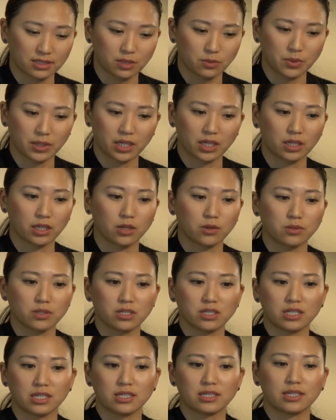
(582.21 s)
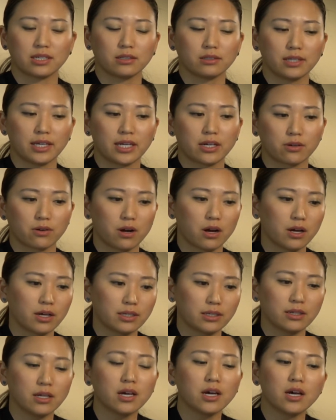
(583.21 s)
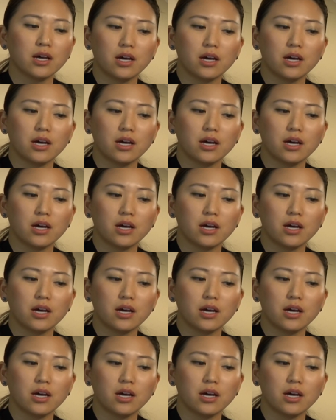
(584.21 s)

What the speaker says: that we can go into detail later on